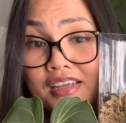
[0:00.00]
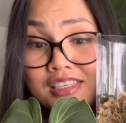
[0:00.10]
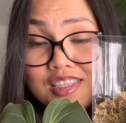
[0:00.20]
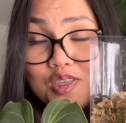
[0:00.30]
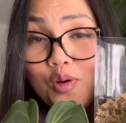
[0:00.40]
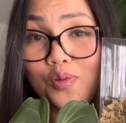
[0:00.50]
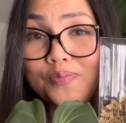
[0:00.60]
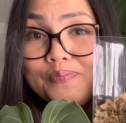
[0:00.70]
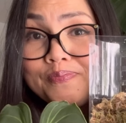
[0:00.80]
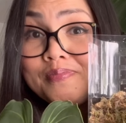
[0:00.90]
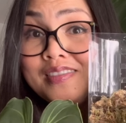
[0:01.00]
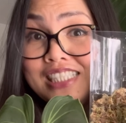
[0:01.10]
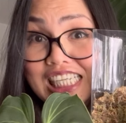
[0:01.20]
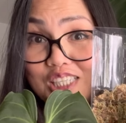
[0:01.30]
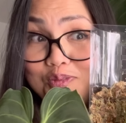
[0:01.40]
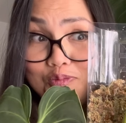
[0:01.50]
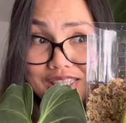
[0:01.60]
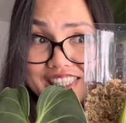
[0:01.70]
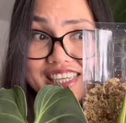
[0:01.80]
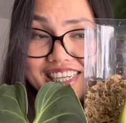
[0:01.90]
so that's
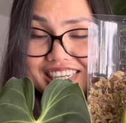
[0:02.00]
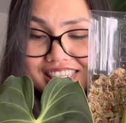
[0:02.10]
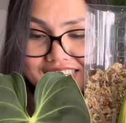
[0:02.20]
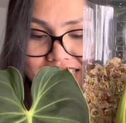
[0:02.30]
really good.